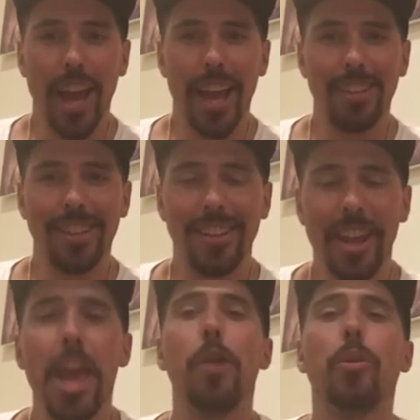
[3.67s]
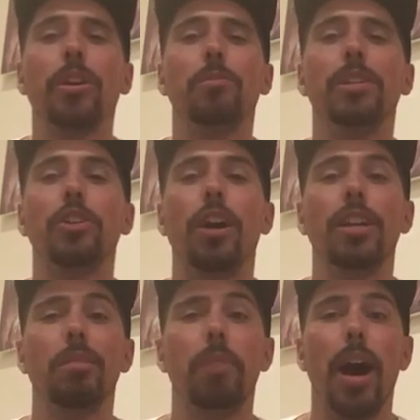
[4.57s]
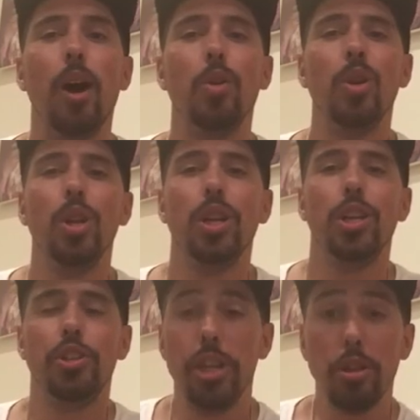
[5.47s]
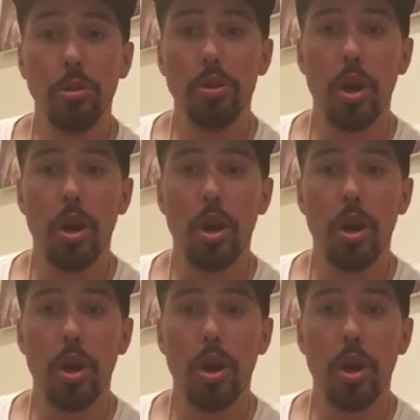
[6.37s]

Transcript: and today we're going to be talking about Jeet